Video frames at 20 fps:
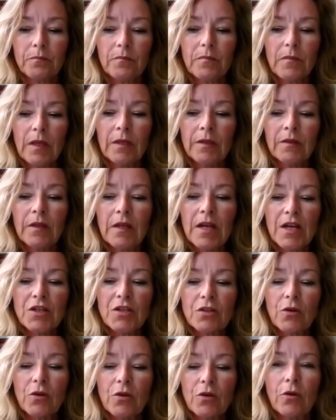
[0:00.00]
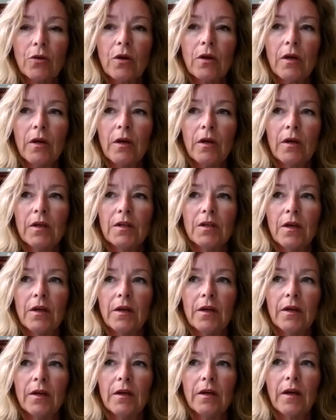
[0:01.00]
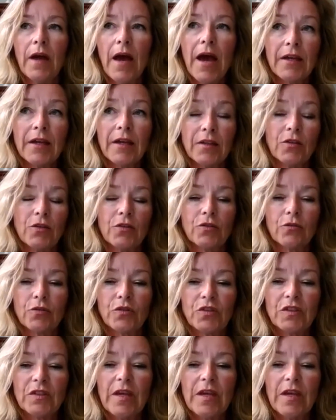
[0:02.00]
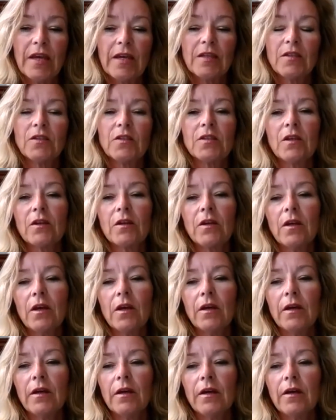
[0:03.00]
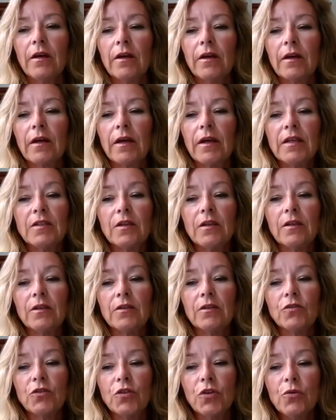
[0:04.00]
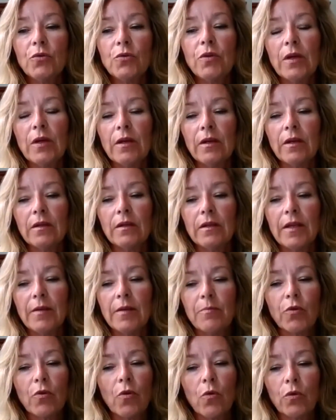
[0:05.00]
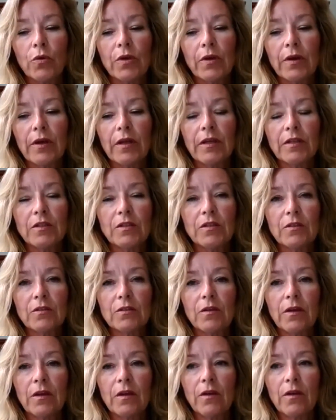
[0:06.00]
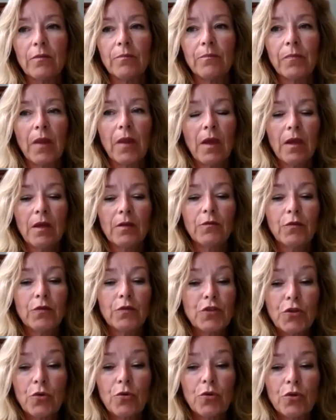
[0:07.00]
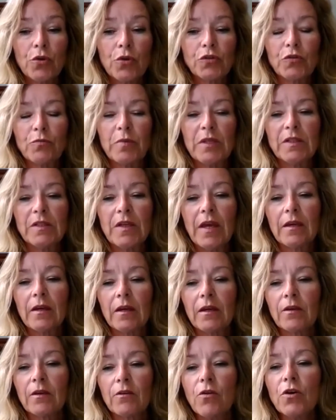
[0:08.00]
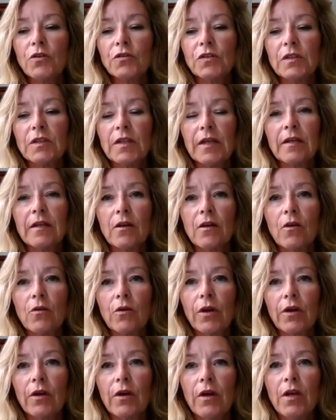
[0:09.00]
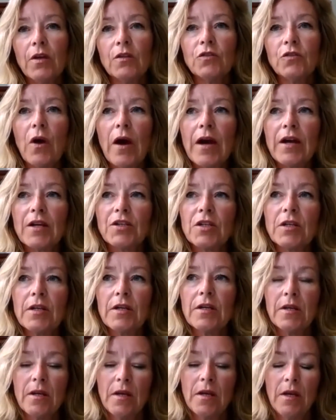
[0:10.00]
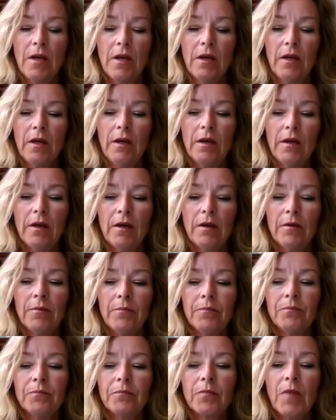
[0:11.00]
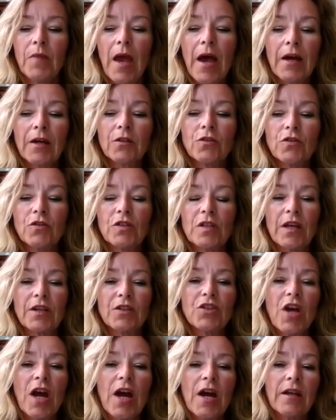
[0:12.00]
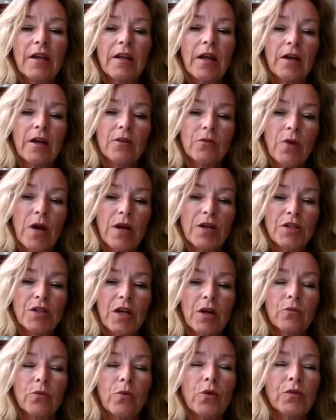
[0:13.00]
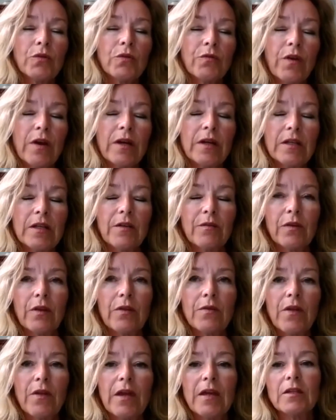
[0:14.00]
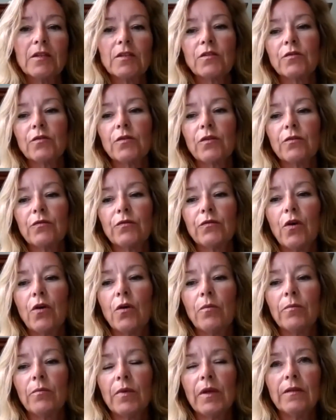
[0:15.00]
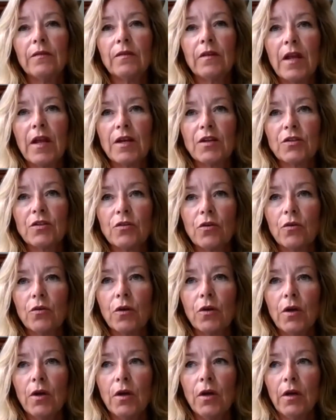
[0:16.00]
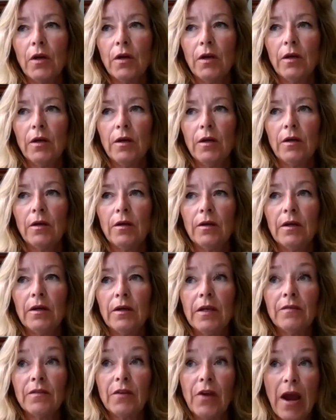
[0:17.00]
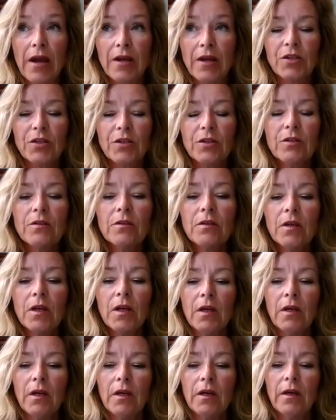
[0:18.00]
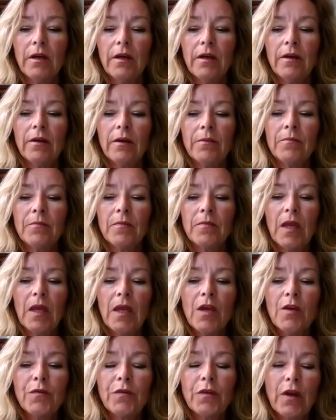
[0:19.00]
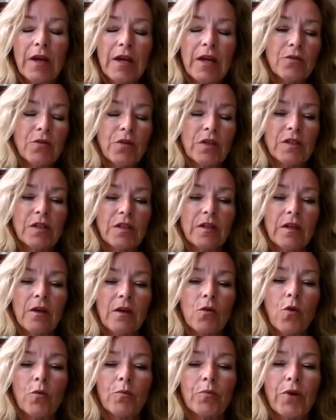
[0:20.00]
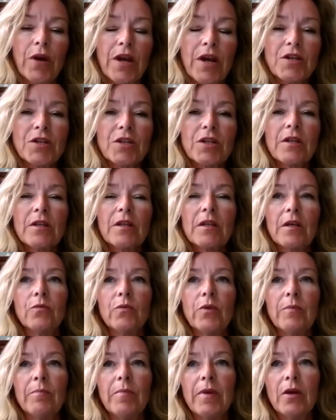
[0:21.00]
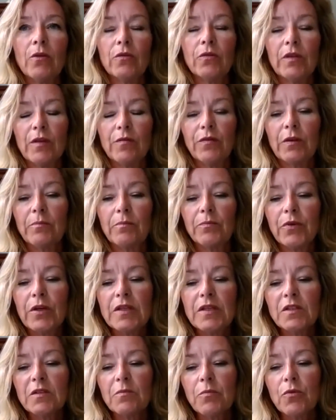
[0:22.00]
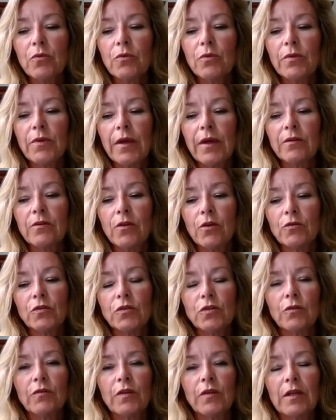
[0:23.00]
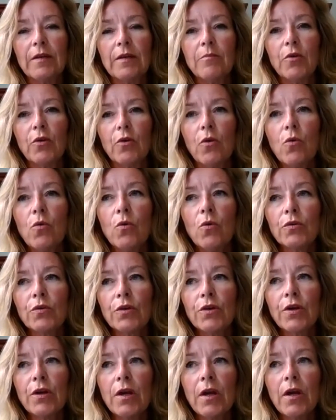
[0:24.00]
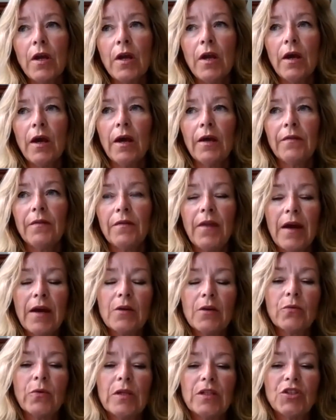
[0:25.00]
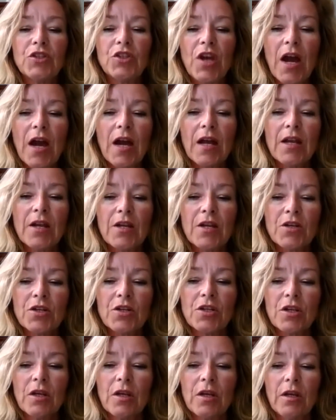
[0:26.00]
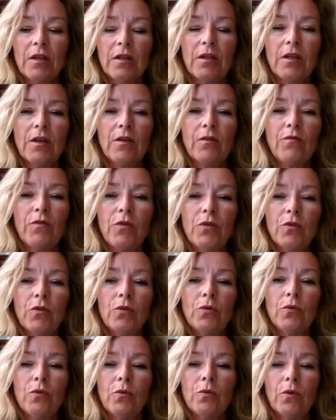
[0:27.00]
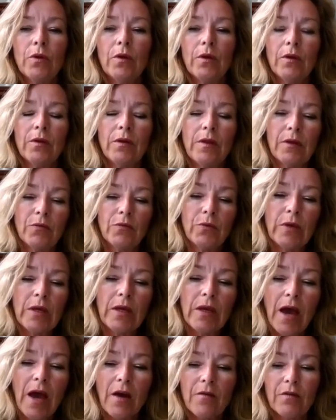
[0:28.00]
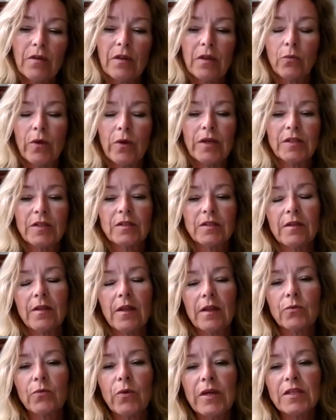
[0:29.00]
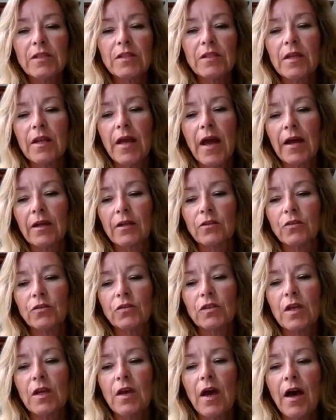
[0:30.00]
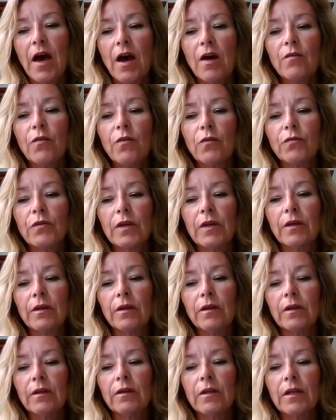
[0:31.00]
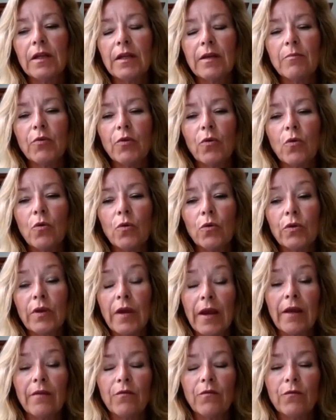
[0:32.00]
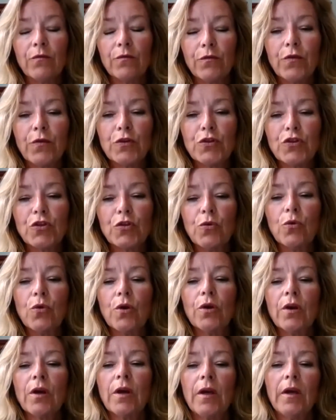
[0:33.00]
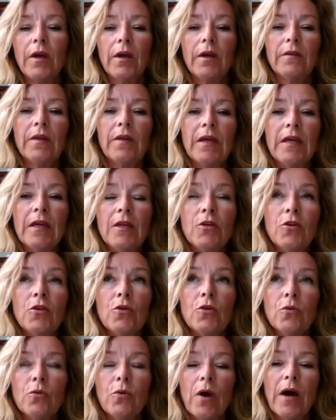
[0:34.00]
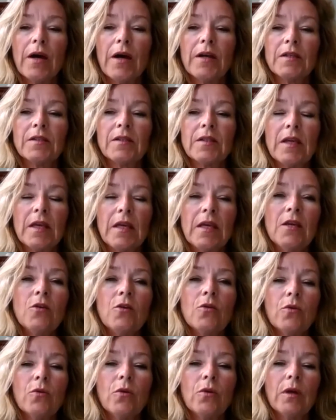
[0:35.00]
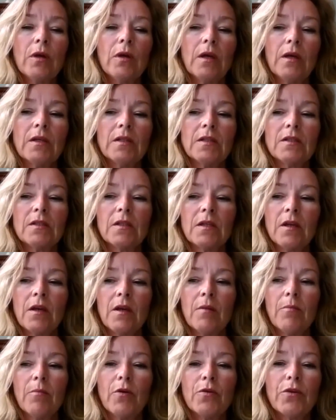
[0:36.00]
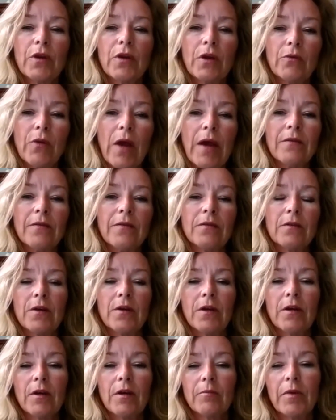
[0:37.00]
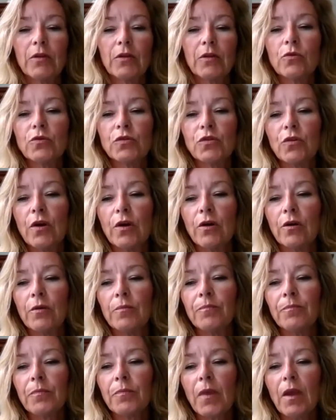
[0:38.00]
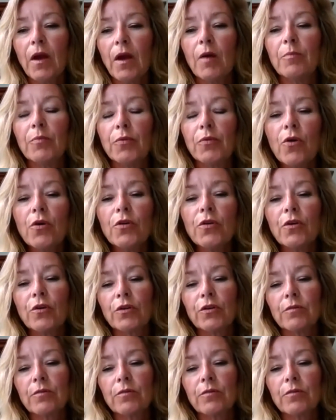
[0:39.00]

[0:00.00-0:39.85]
international actors or states to the liberal order is for sure not to be taken granted any longer. So actually, actors like China and Russia want very different things from international interaction. If they're interested in cooperation, it will be on different principles than those of the liberal order, and that will challenge the view that we have in the West and that Western actors have of the liberal order. And for sure, the EU, as the EU is both a guarantor but also a product